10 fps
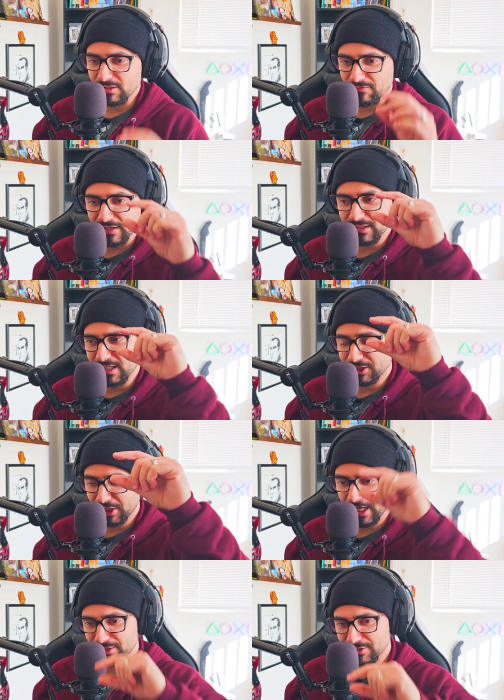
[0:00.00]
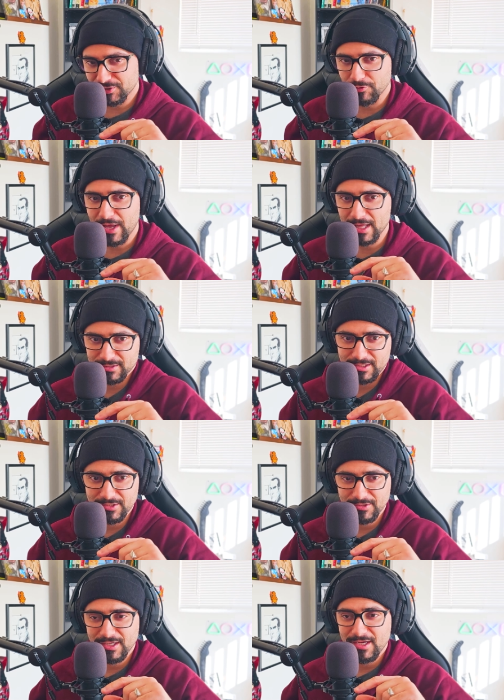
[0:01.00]
the fact that he changed
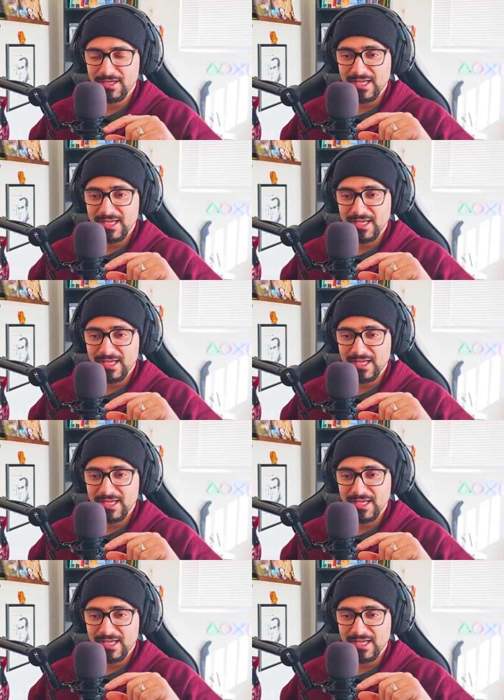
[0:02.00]
tonality